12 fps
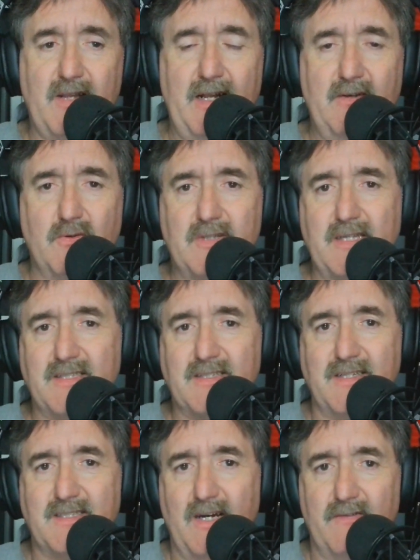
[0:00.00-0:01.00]
that I don't think is
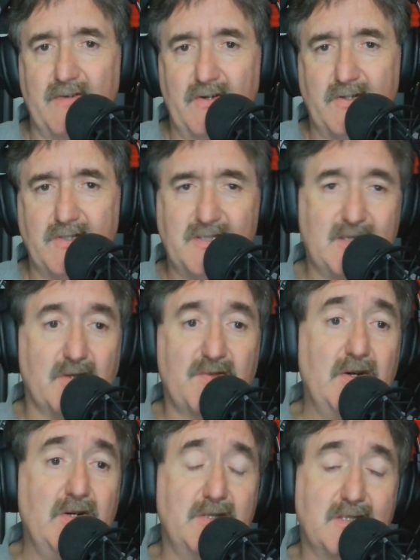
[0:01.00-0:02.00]
going to sell very good sells
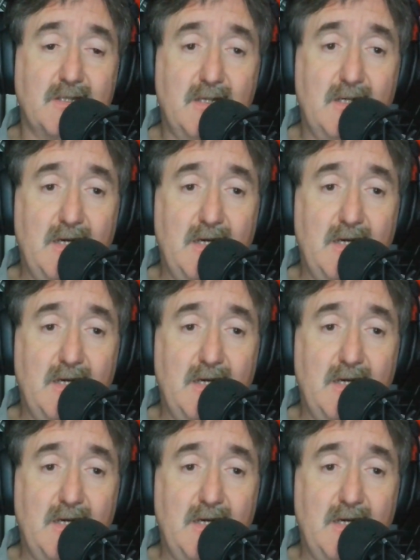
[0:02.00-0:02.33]
first.